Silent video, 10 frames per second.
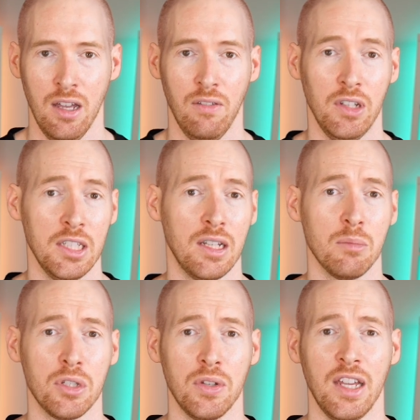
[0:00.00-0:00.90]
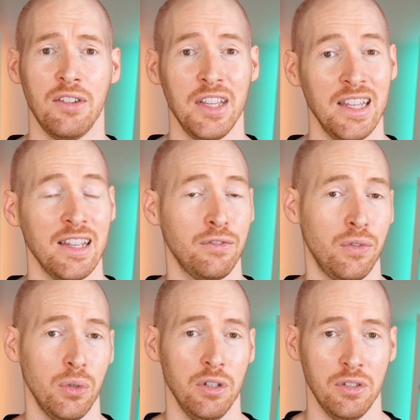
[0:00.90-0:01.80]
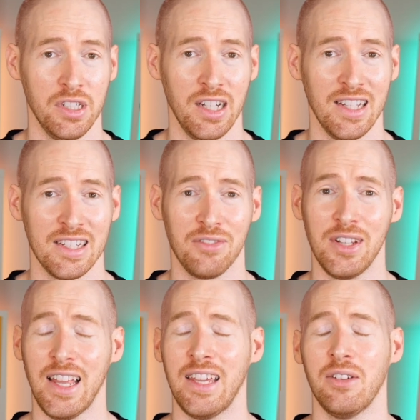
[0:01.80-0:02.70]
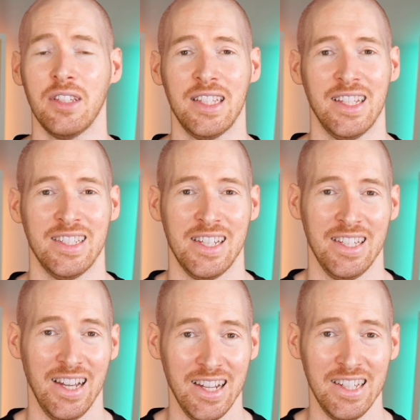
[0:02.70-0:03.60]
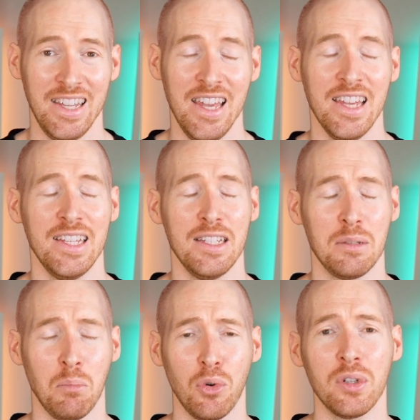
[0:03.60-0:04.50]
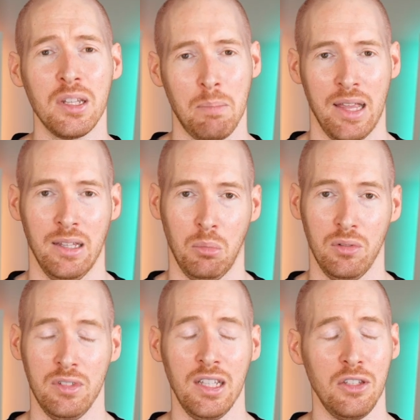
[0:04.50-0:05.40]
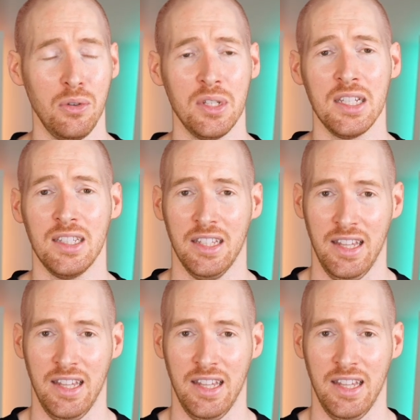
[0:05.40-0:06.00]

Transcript: When it comes to carrying out further tasks, relying on the dataset I D is more dependable than using the